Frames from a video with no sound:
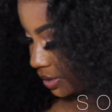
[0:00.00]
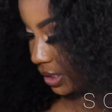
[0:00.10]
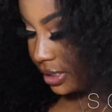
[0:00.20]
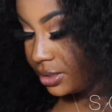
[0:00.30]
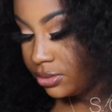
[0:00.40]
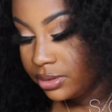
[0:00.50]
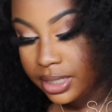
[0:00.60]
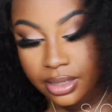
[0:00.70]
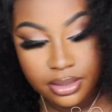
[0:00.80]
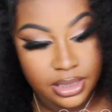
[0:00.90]
gonna do
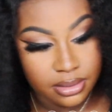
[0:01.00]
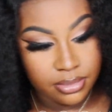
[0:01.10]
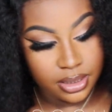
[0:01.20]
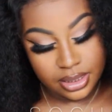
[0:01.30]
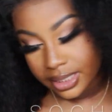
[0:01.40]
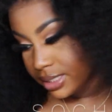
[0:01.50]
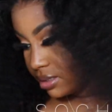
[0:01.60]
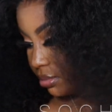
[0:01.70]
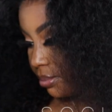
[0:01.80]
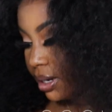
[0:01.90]
now is I'm gonna take
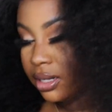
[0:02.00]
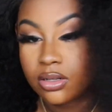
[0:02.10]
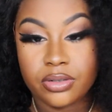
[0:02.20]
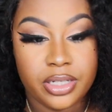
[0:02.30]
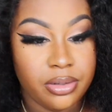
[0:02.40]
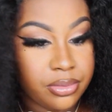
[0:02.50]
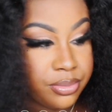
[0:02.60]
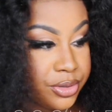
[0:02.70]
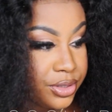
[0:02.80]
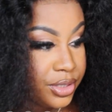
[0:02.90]
some of my L'Oreal
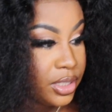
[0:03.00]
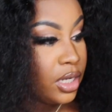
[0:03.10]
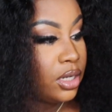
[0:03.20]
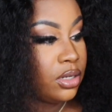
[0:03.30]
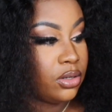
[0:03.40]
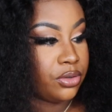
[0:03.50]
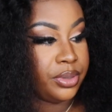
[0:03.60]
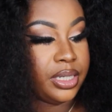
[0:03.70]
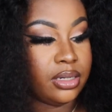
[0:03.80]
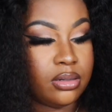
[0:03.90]
Mercier,
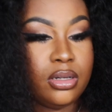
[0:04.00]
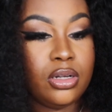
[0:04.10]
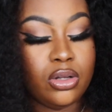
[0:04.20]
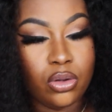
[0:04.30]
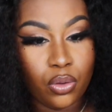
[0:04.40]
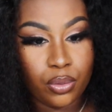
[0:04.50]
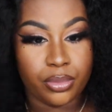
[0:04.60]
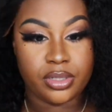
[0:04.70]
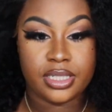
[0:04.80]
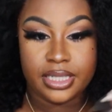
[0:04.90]
L'Oreal, Laura
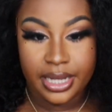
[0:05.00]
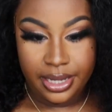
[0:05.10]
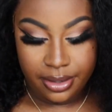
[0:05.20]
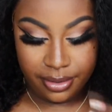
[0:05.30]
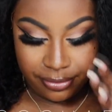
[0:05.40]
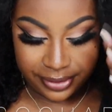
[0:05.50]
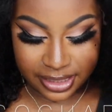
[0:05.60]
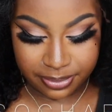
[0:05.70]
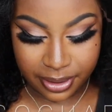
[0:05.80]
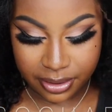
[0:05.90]
Mercier
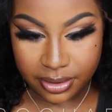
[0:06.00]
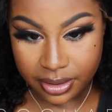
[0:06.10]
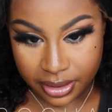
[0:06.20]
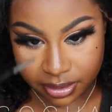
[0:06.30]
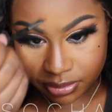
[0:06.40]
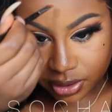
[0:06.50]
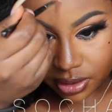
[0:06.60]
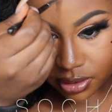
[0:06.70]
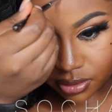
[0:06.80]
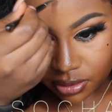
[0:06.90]
face powder and I'm
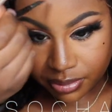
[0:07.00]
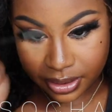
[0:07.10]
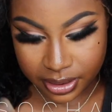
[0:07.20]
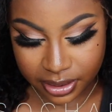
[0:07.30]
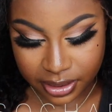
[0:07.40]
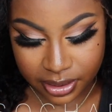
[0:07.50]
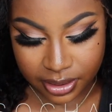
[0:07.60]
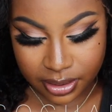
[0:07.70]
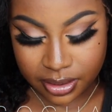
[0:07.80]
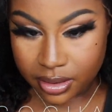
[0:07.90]
just gonna be
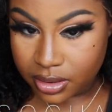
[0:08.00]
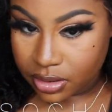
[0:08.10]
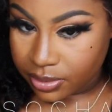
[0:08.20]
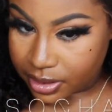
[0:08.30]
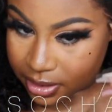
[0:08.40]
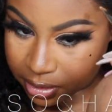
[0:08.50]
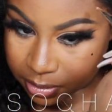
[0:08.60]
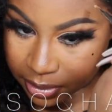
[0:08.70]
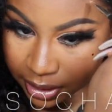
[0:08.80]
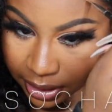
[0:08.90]
doing
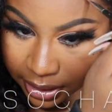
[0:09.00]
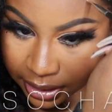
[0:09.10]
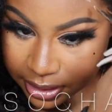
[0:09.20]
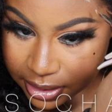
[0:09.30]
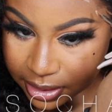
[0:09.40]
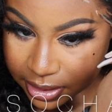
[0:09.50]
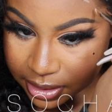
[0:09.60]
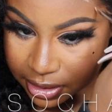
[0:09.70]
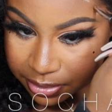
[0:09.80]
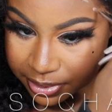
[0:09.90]
some lines.
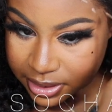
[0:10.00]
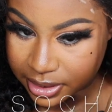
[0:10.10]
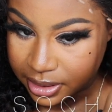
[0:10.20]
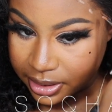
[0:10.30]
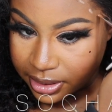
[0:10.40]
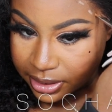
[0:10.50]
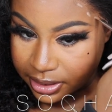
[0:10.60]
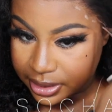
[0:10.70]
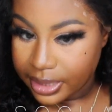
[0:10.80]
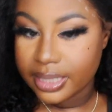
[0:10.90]
This just basically
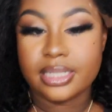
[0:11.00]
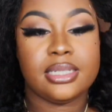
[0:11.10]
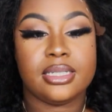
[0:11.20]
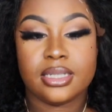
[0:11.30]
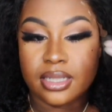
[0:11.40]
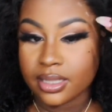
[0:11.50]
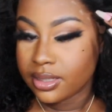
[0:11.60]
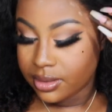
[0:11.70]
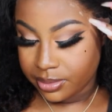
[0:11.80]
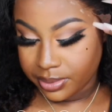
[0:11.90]
indicates
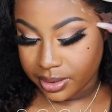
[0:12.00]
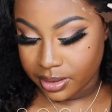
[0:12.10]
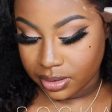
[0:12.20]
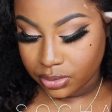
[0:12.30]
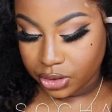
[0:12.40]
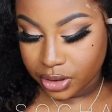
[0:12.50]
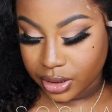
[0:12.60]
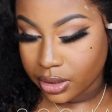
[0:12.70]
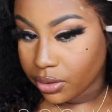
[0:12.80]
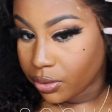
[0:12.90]
where glue
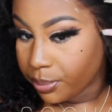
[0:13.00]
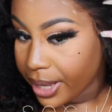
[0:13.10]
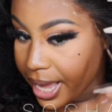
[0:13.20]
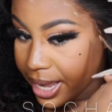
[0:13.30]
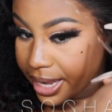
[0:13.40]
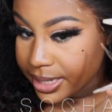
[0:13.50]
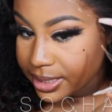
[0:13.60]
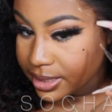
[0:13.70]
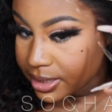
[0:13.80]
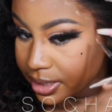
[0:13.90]
shouldn't go
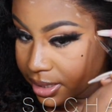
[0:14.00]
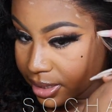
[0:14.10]
past.